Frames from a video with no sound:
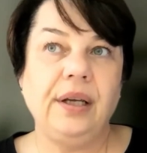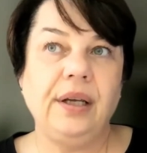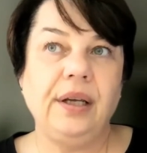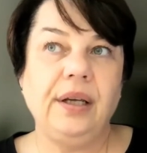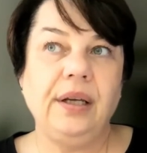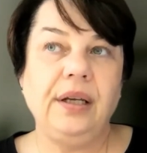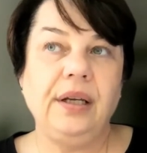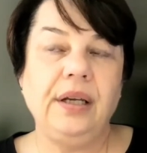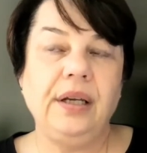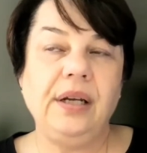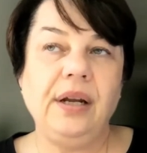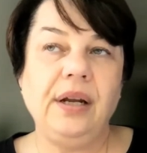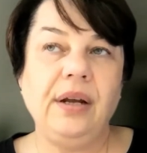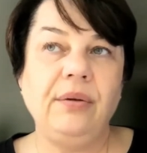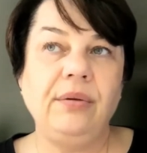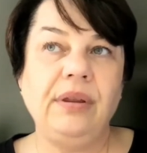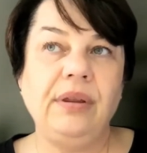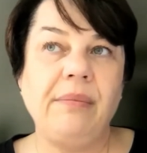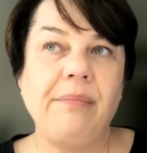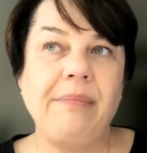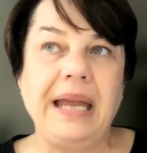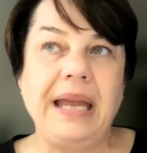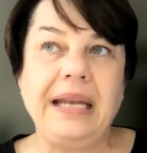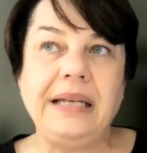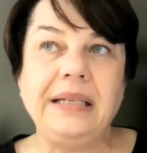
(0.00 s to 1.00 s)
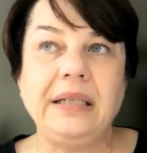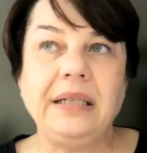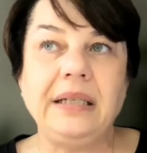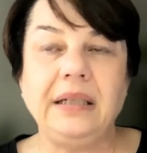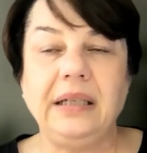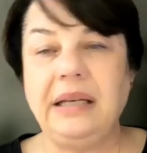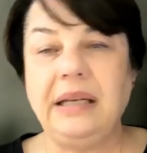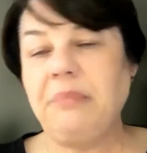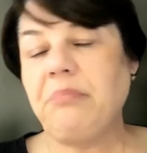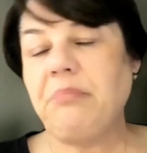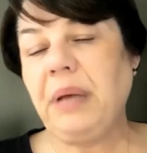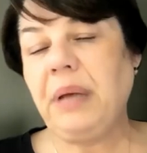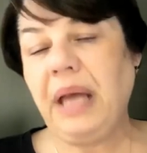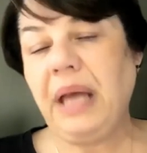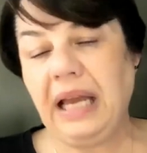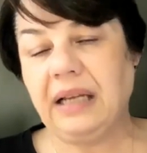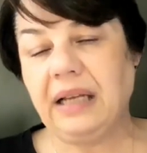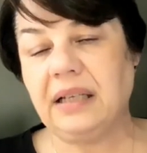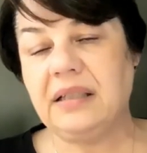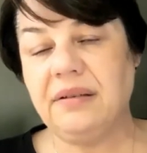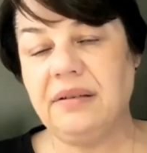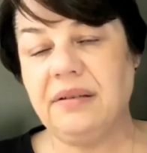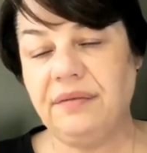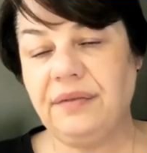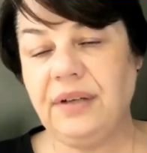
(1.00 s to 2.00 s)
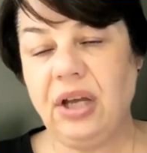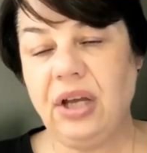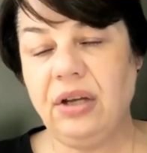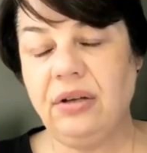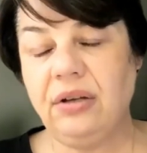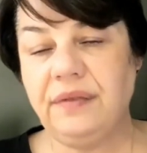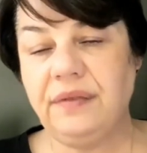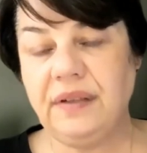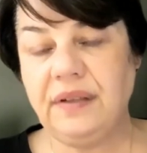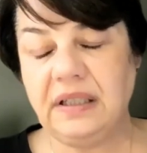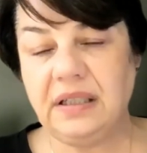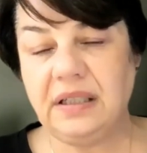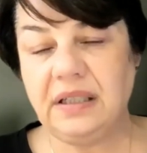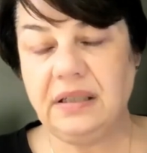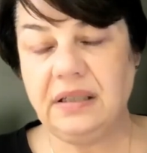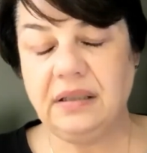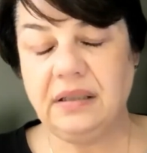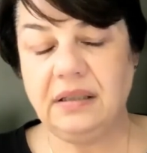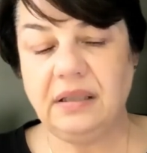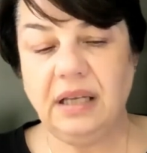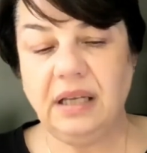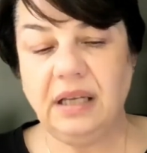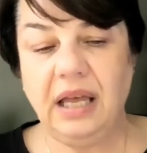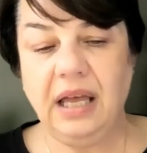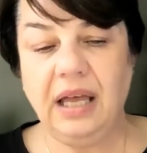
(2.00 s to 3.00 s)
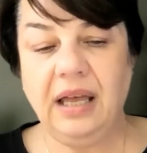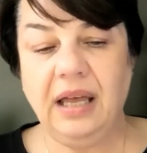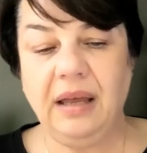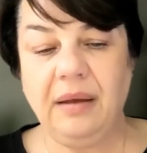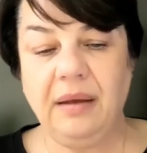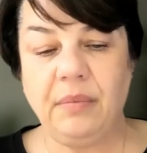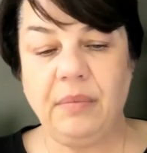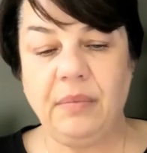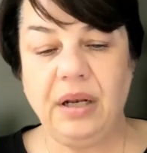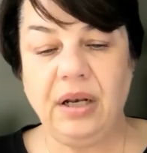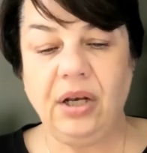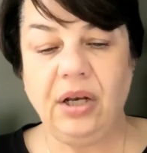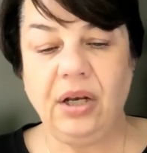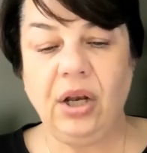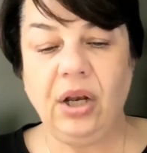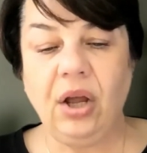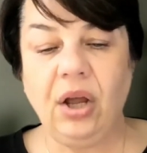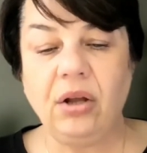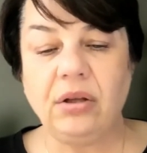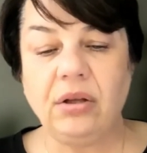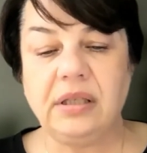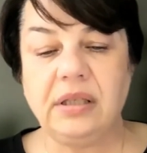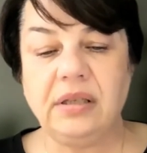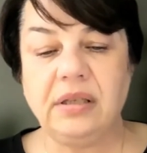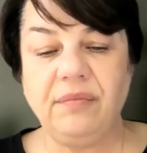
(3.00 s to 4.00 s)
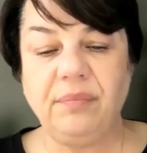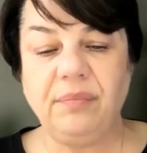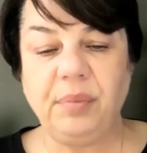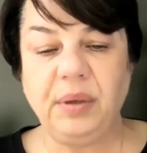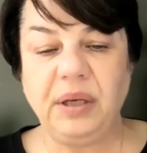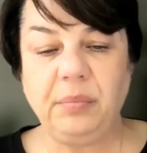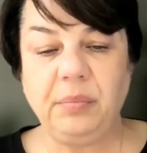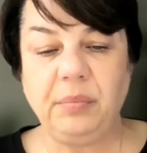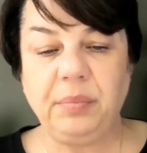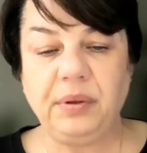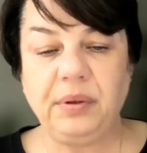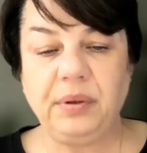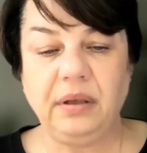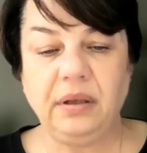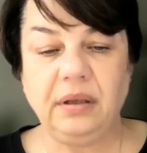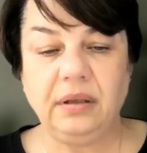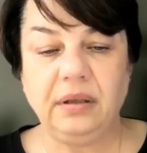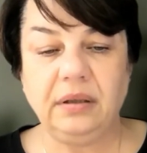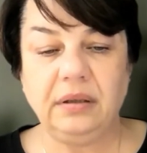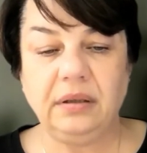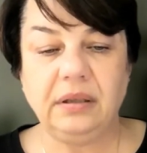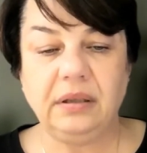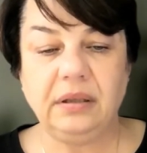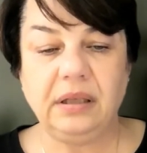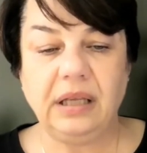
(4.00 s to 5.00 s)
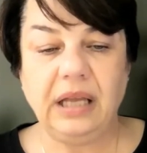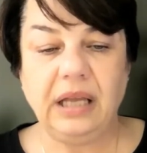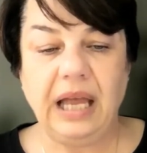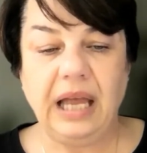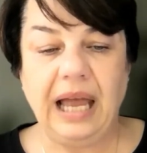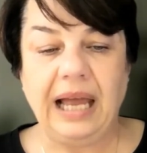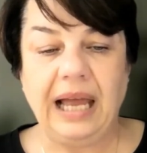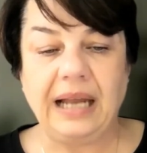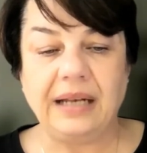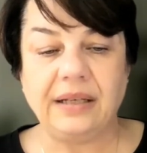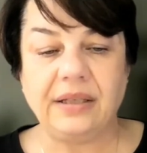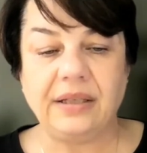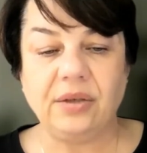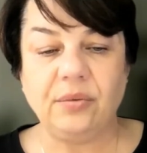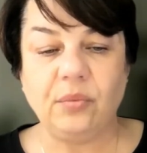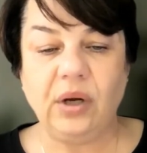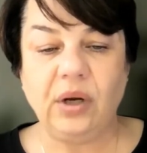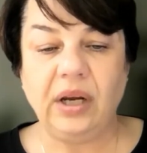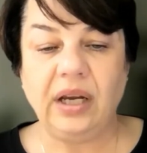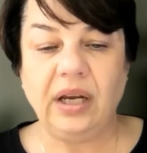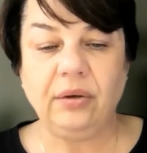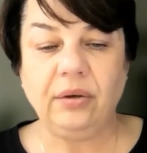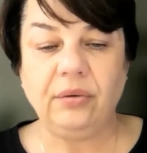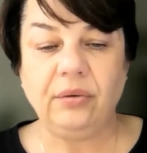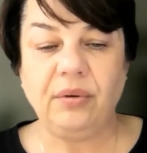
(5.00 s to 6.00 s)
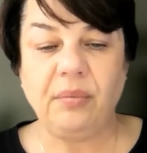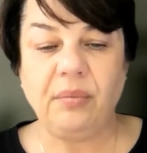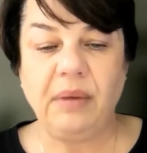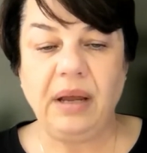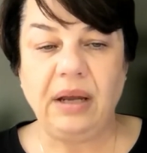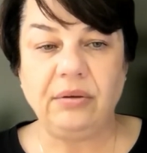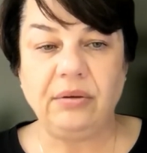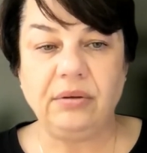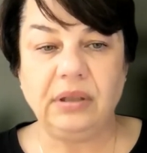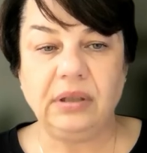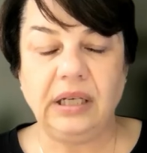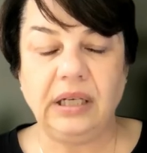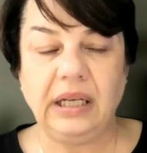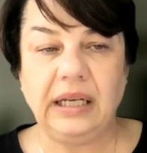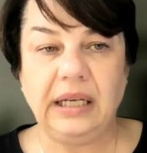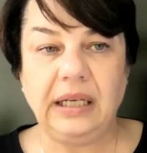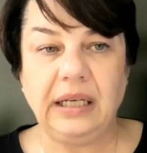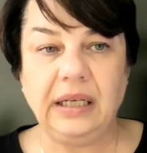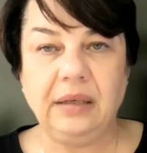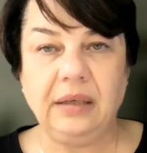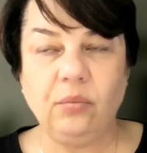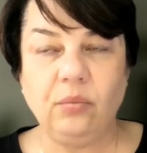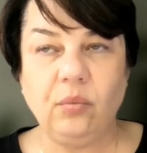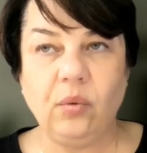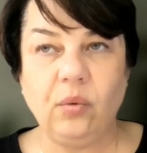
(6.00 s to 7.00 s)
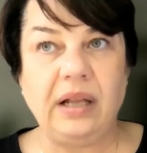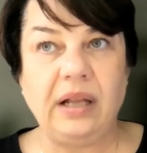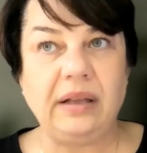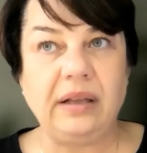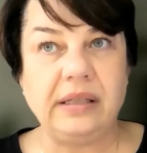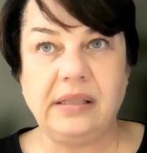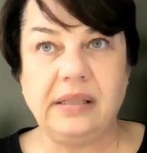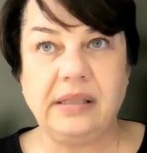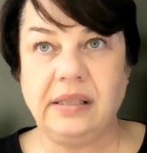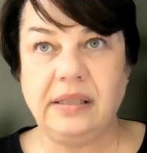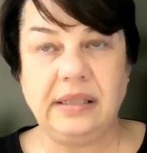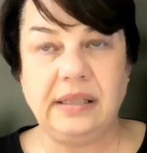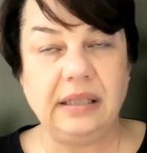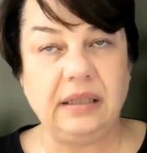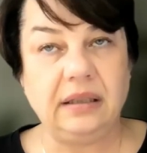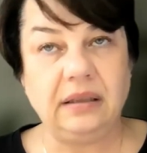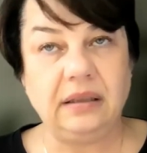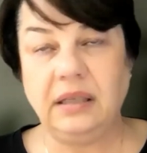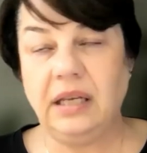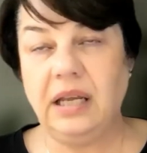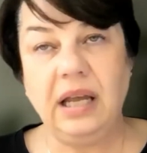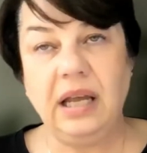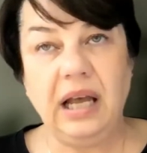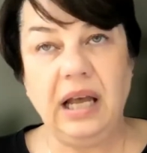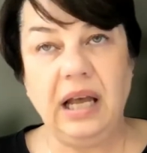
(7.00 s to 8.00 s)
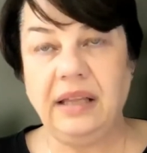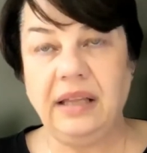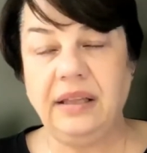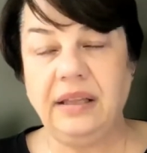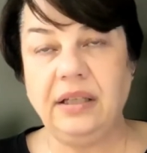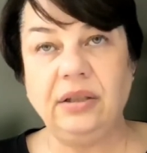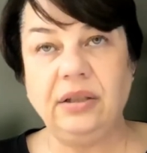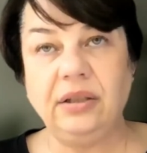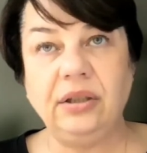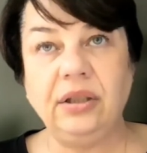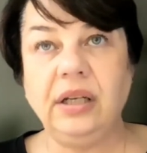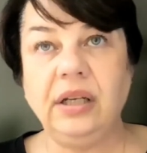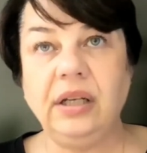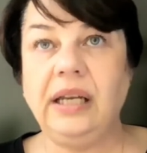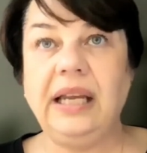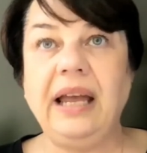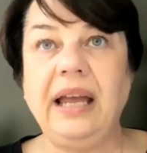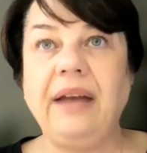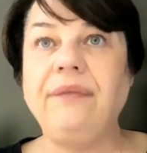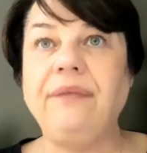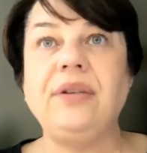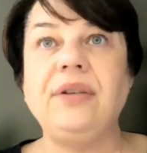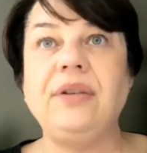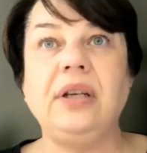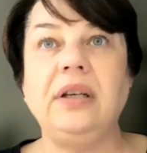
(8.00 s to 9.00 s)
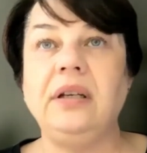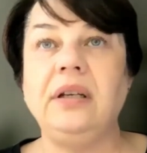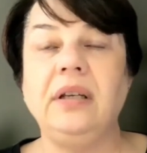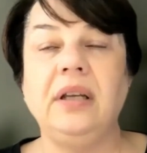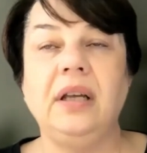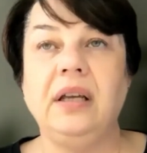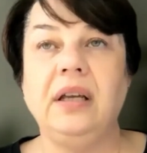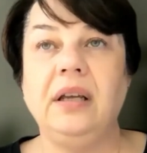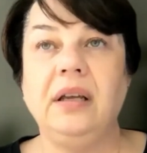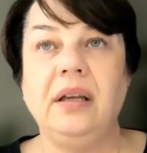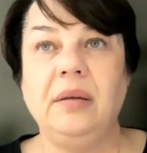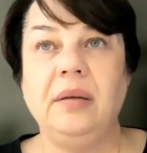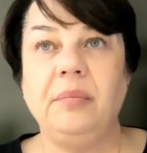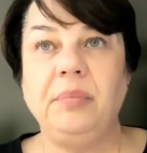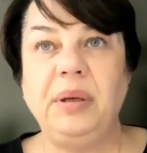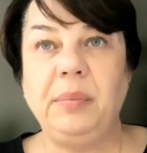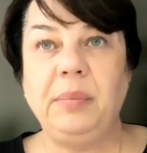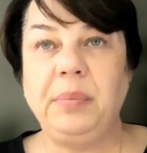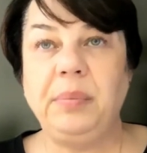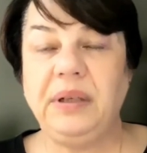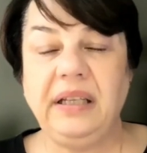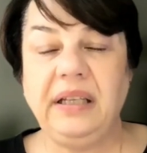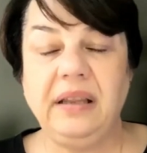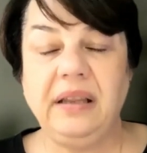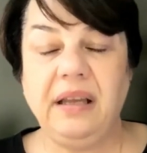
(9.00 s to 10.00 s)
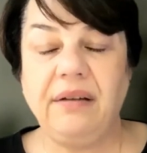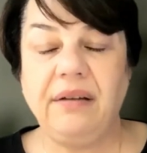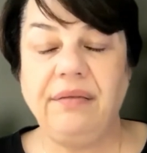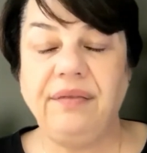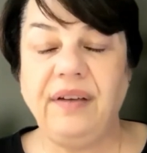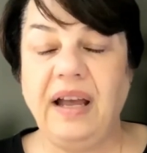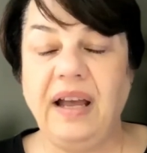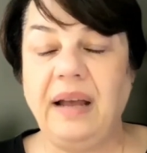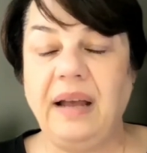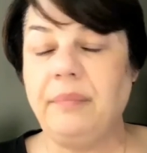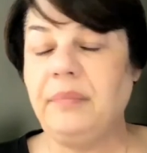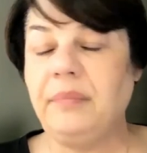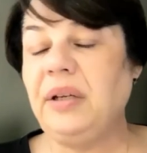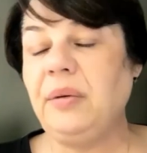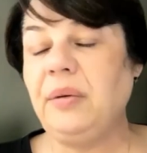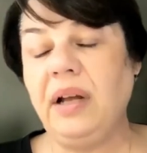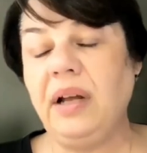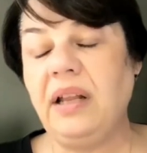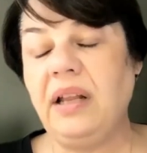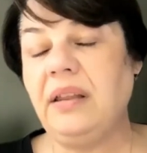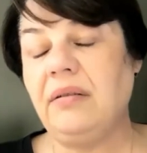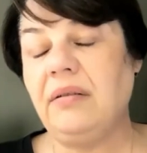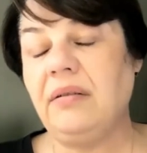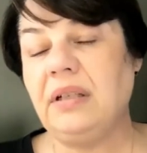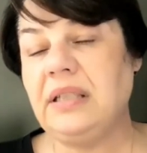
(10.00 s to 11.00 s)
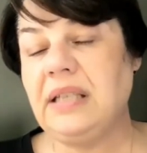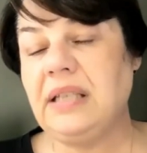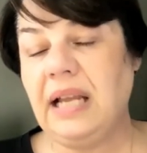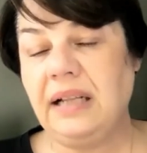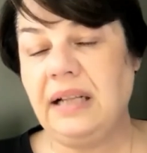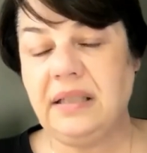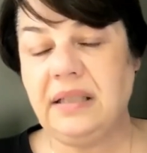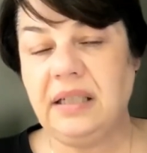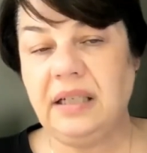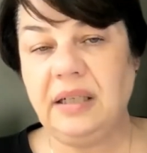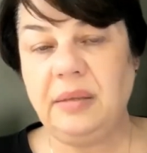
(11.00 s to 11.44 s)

you know, the mental impact of COVID. Lots of people had to work remotely while they're still either looking after people in their family, whether it's elderly